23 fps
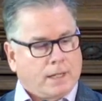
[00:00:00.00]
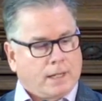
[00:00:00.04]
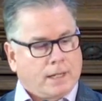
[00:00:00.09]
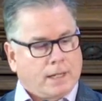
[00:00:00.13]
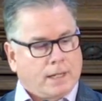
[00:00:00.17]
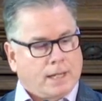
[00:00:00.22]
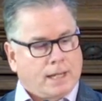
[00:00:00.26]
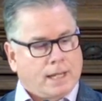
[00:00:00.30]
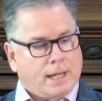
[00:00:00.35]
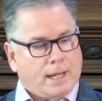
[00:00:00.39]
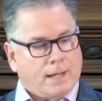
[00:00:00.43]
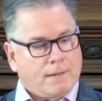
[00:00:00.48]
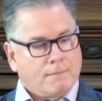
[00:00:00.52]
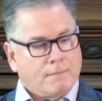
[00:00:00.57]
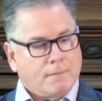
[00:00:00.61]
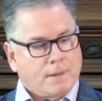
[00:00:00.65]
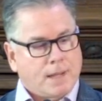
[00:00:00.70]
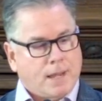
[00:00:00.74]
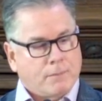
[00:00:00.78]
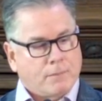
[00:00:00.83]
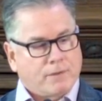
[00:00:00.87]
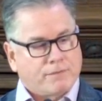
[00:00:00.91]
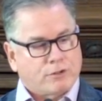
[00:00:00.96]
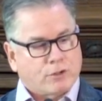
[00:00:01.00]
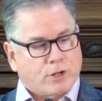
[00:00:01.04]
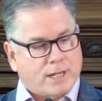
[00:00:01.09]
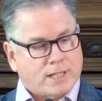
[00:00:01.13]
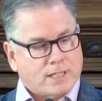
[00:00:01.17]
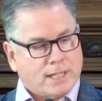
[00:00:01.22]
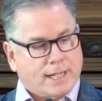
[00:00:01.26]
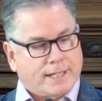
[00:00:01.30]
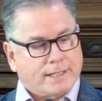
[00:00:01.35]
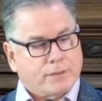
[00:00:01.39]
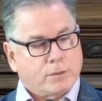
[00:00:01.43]
Um, and we've
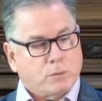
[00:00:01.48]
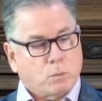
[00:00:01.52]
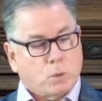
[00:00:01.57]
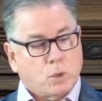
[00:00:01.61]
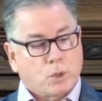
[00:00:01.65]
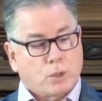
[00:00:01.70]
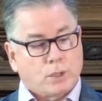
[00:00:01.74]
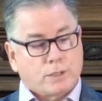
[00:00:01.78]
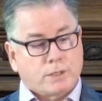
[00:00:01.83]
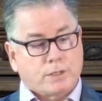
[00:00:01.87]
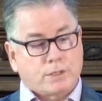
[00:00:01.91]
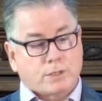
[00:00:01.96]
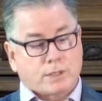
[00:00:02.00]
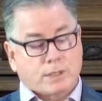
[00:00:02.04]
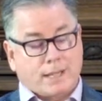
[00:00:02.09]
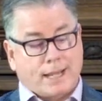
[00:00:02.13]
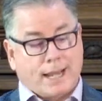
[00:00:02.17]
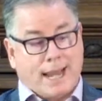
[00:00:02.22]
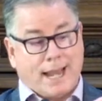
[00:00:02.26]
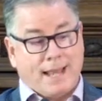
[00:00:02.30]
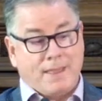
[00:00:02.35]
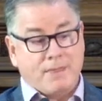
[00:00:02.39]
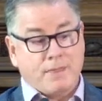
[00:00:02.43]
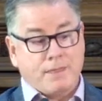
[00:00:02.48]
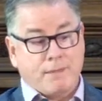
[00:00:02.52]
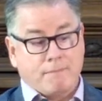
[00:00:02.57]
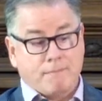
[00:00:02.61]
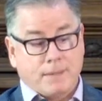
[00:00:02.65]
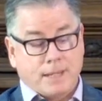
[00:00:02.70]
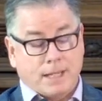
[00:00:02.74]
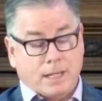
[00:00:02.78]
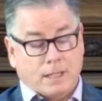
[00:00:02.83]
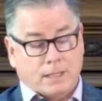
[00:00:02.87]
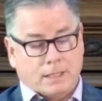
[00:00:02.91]
translated the words and the
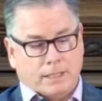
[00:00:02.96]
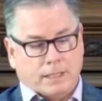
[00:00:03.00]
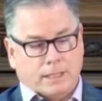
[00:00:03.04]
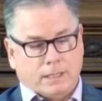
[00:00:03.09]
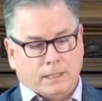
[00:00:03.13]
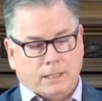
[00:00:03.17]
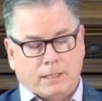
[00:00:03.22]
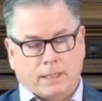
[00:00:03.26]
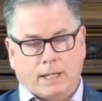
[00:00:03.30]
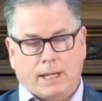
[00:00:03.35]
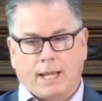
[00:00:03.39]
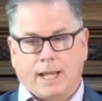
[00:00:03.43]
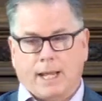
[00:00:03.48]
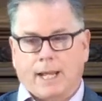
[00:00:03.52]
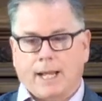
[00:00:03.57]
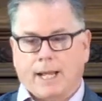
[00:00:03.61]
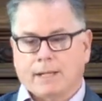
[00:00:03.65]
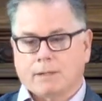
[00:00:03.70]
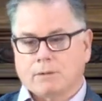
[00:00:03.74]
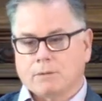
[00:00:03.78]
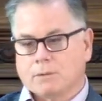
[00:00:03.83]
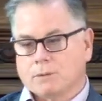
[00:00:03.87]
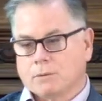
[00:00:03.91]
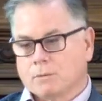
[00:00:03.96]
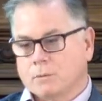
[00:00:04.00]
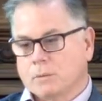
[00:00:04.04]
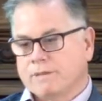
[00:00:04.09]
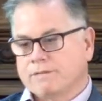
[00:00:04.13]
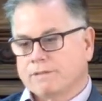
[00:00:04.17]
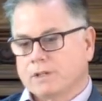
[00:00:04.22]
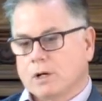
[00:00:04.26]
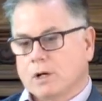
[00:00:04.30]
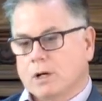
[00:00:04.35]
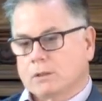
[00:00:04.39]
melody, and
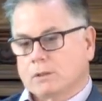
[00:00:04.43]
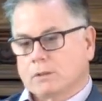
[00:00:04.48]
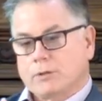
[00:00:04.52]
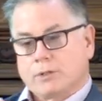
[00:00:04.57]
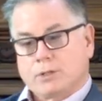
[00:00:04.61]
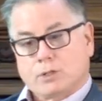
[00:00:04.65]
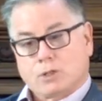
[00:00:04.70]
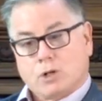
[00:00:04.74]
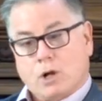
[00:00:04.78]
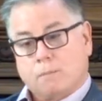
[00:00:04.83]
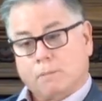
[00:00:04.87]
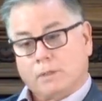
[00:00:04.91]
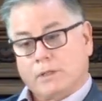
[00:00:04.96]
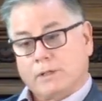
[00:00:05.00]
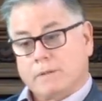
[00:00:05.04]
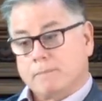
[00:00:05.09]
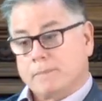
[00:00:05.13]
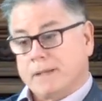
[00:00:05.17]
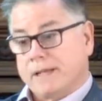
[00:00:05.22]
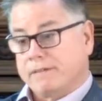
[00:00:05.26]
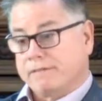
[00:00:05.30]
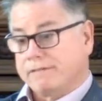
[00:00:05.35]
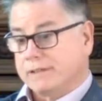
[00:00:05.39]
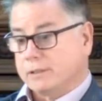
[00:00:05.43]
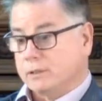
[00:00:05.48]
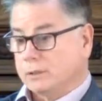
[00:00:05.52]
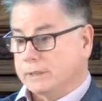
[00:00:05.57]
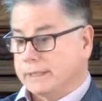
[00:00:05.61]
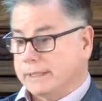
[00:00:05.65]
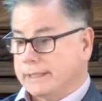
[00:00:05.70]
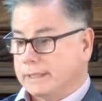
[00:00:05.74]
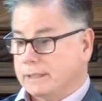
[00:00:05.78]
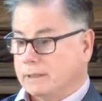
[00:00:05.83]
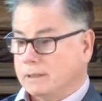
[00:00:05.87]
we've got Chris Tomlin and Ben
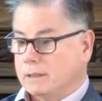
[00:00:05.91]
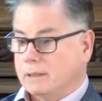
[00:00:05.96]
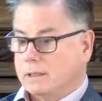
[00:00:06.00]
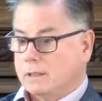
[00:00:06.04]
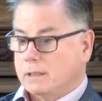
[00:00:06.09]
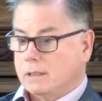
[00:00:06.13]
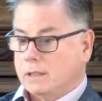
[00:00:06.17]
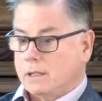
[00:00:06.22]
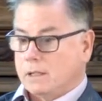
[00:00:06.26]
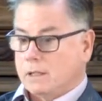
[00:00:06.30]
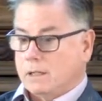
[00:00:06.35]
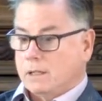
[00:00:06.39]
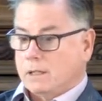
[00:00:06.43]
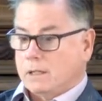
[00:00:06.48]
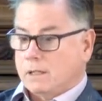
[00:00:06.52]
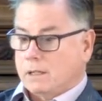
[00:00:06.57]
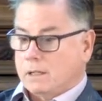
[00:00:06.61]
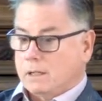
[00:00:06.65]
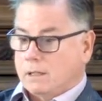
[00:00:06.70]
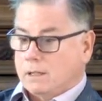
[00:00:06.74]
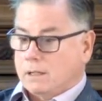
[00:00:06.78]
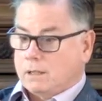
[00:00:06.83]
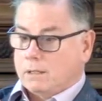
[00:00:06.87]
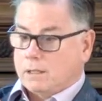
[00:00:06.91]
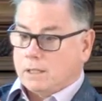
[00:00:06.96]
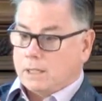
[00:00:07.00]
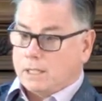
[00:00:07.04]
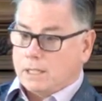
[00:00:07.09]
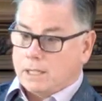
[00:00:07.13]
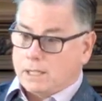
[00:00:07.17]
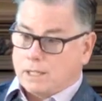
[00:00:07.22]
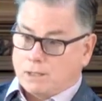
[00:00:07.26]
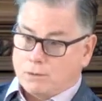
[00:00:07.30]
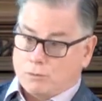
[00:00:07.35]
Fielding
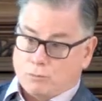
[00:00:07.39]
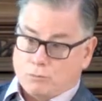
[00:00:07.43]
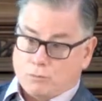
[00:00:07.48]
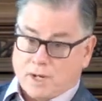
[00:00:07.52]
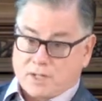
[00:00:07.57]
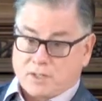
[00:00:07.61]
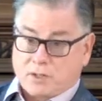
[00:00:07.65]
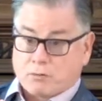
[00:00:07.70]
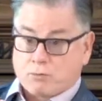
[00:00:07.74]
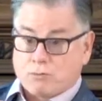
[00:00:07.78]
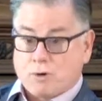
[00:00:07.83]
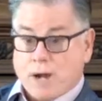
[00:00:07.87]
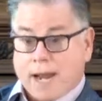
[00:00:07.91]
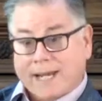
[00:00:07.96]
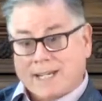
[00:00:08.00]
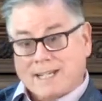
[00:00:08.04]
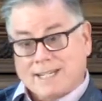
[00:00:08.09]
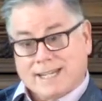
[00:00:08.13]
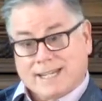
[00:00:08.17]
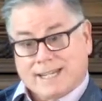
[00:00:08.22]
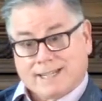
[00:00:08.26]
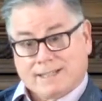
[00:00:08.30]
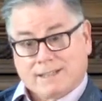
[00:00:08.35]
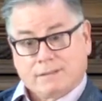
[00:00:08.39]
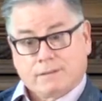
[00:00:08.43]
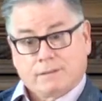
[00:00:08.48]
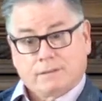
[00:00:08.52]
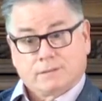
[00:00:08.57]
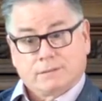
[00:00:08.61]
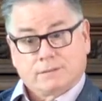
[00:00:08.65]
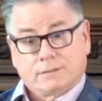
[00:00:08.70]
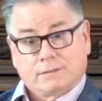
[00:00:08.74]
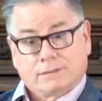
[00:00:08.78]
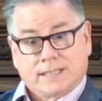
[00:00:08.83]
uh, resurrecting
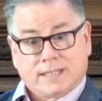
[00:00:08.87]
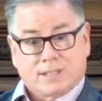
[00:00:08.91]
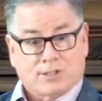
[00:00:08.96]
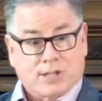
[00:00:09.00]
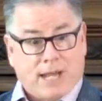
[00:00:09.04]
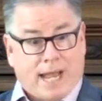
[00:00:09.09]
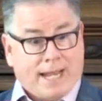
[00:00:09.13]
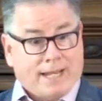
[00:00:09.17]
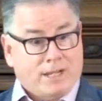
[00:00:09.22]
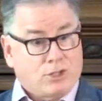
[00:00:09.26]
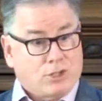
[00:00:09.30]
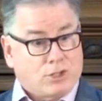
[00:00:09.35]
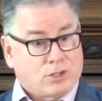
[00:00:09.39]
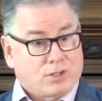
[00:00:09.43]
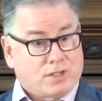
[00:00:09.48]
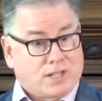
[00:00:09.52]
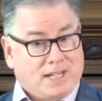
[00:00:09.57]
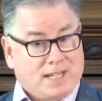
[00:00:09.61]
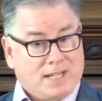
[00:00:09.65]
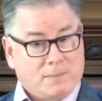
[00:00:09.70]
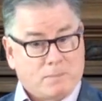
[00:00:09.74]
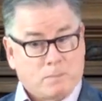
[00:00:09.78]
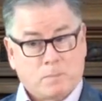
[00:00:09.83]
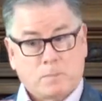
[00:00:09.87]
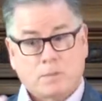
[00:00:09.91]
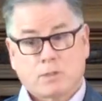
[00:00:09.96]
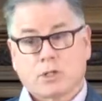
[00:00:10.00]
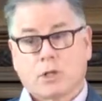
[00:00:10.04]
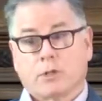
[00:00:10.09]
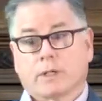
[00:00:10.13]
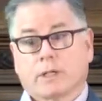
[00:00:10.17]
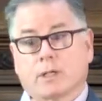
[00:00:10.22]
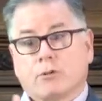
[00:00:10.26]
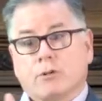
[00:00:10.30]
this ancient hymn so
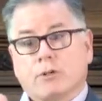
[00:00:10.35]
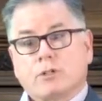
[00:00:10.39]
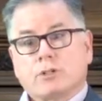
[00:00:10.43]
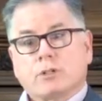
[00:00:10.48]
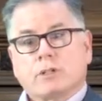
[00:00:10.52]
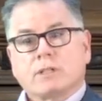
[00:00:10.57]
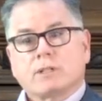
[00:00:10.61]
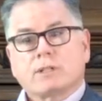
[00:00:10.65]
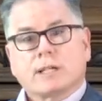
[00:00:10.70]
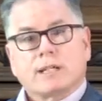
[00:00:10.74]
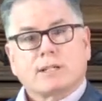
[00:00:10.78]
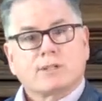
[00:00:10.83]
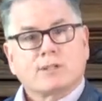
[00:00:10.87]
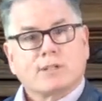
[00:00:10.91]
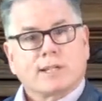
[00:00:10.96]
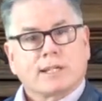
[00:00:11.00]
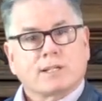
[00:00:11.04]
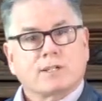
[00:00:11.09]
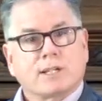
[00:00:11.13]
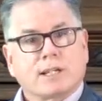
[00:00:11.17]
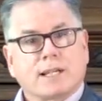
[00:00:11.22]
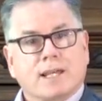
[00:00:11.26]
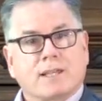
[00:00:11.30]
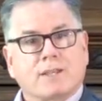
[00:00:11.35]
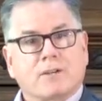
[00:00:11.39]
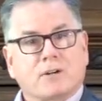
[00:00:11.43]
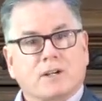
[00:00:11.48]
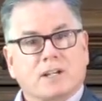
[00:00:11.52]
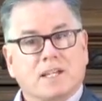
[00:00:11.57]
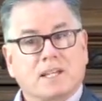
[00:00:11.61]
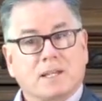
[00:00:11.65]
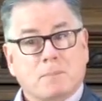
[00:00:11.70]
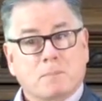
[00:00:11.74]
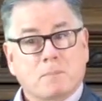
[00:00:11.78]
that Christians can sing together a
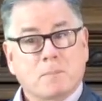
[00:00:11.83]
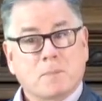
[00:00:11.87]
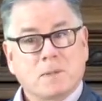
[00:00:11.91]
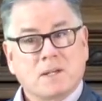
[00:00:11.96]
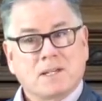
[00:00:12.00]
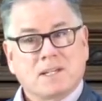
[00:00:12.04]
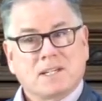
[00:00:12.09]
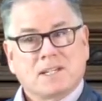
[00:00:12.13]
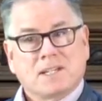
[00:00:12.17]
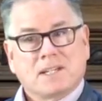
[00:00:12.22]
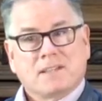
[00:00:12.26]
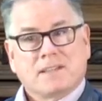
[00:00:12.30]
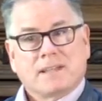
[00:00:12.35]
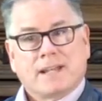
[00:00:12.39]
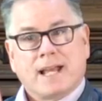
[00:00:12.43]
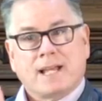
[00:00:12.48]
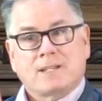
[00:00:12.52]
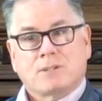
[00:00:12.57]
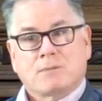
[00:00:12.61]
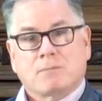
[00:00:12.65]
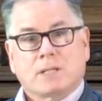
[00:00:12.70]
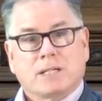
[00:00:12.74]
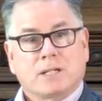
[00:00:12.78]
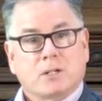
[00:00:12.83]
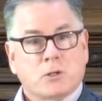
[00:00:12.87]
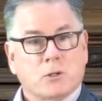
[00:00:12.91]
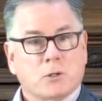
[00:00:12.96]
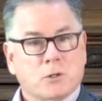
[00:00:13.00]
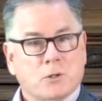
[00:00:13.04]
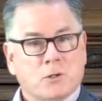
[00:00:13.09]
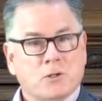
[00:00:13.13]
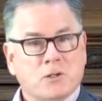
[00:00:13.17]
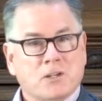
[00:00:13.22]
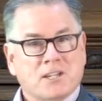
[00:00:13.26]
hymn that hasn't been
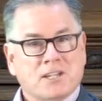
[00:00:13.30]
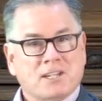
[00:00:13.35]
heard